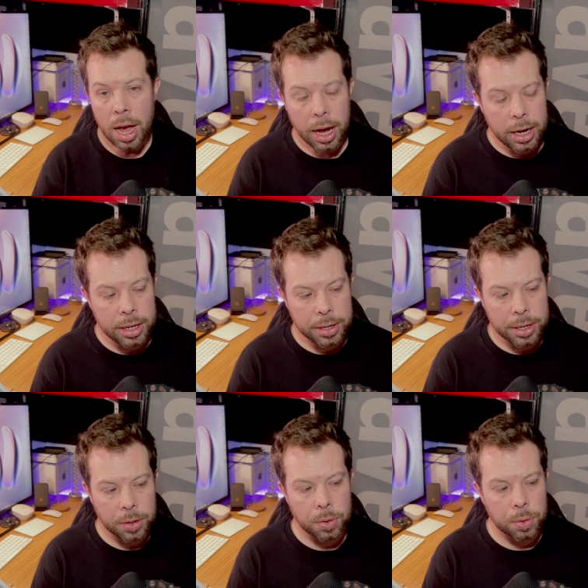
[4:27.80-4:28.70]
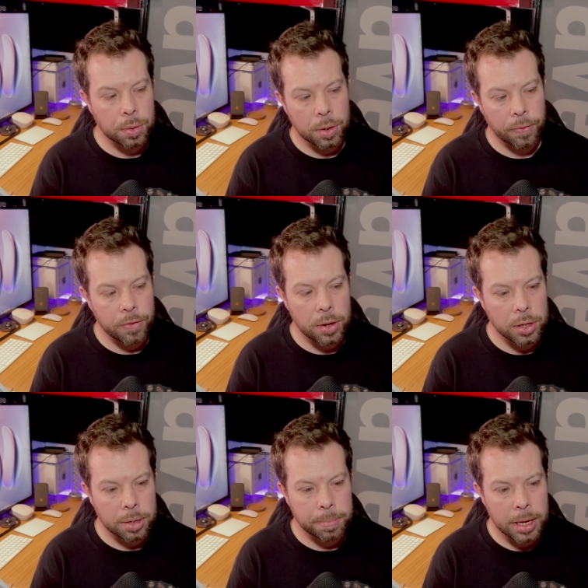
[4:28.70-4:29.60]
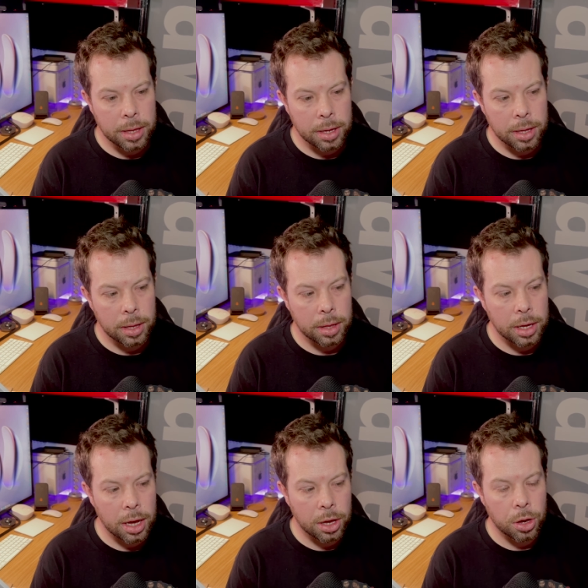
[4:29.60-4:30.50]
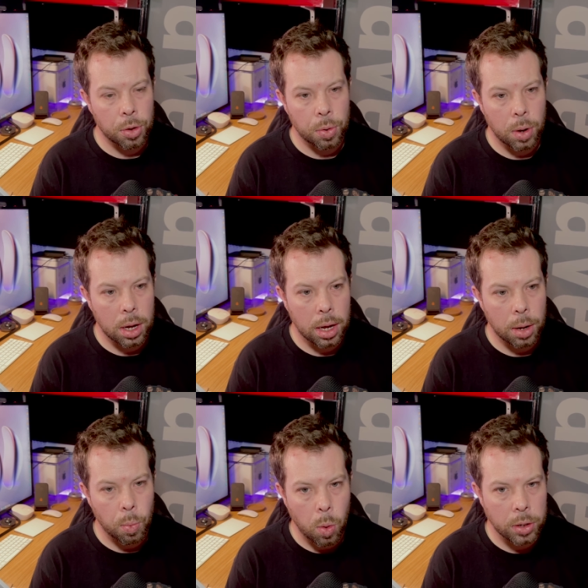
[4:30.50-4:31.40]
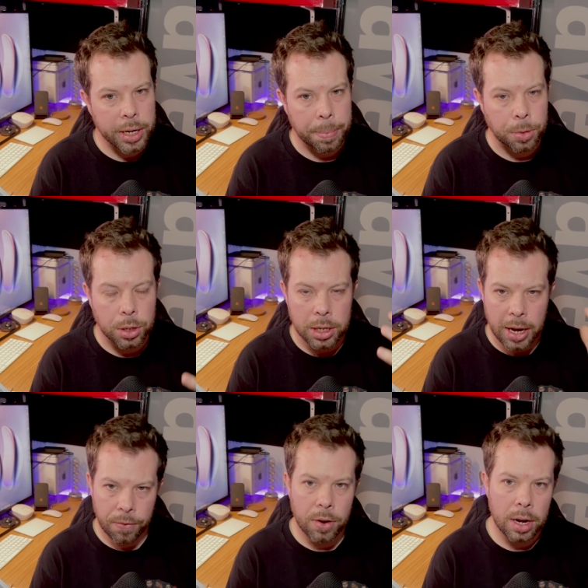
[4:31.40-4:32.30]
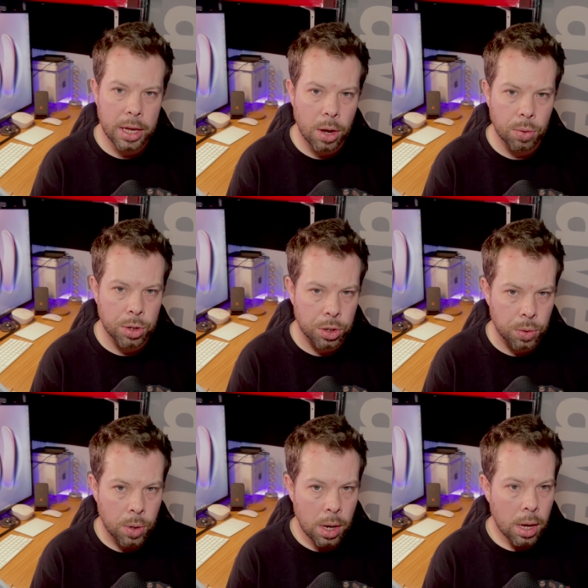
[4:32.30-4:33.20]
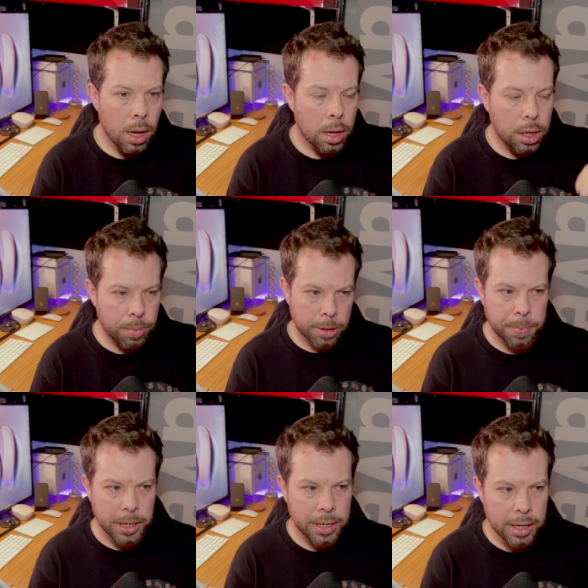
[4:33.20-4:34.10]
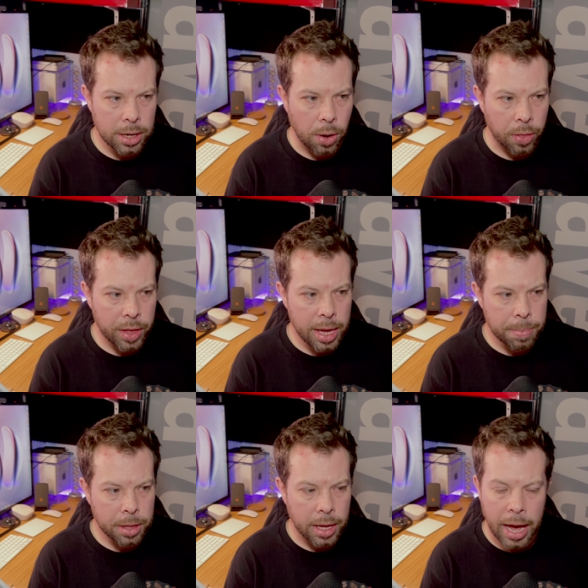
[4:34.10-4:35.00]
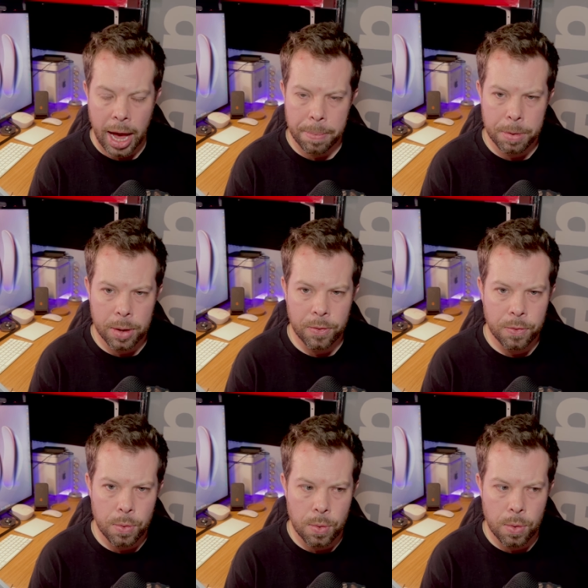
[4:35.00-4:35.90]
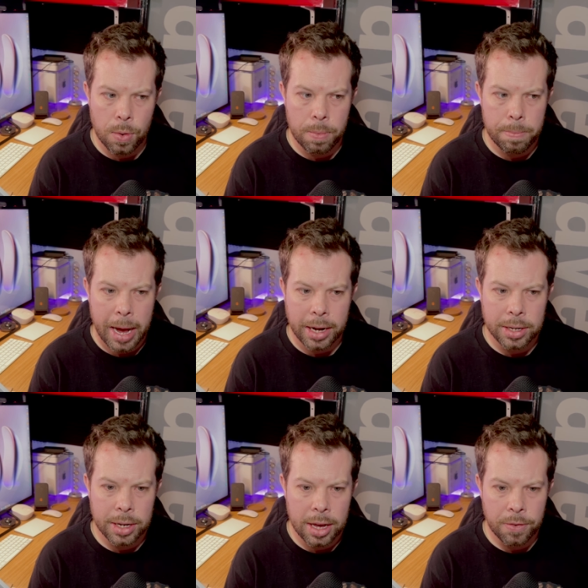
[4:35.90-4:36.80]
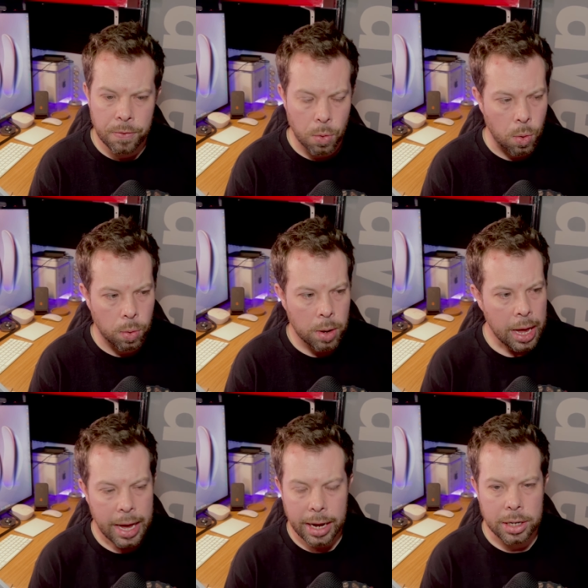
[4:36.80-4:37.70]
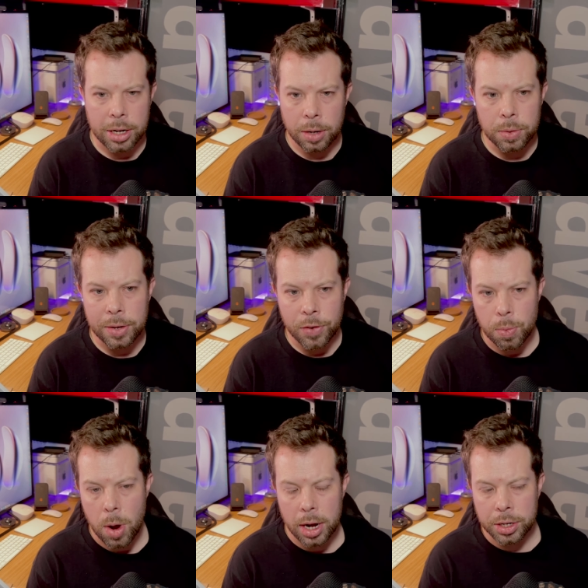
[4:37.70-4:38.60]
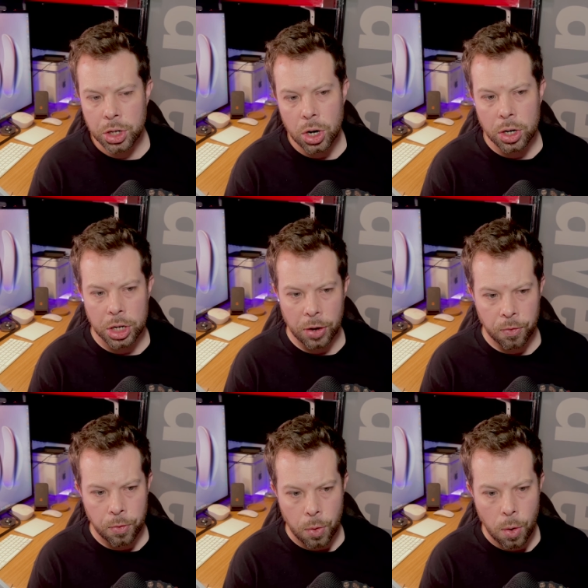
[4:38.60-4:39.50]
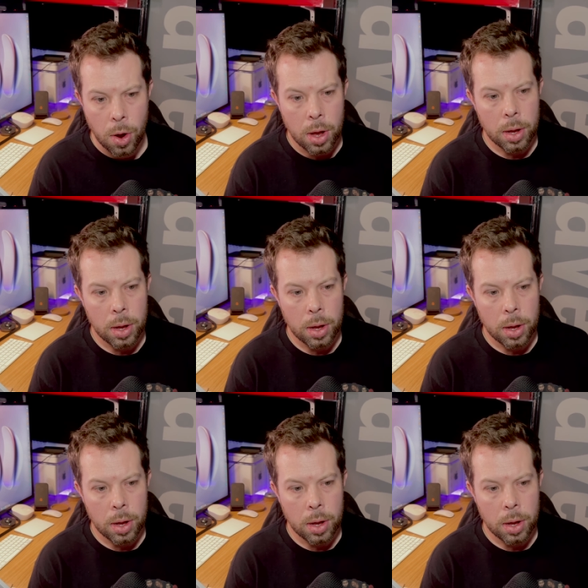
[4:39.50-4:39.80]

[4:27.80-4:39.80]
And it still confuses me that the E U wants Apple to definitely go to U S B C on there, but they're happy for MagSafe or exclusively wireless charging for